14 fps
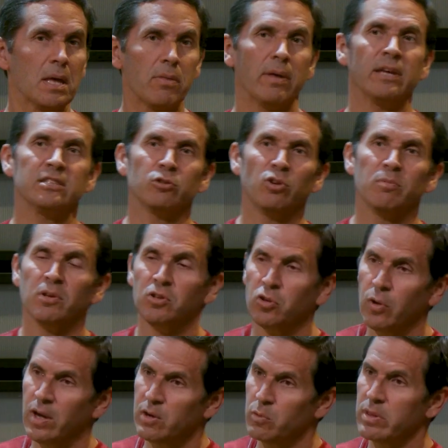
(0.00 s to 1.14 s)
things that we've been
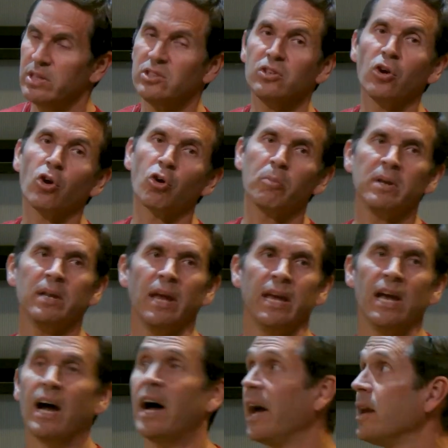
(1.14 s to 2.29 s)
doing with this urban
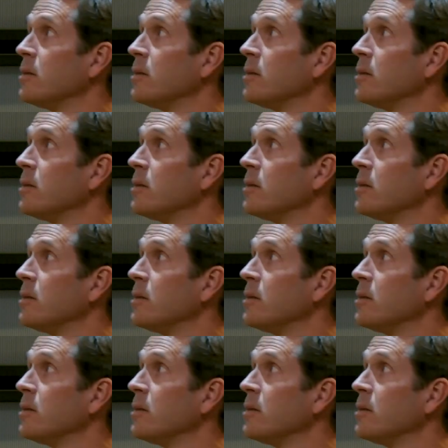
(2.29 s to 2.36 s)
AI.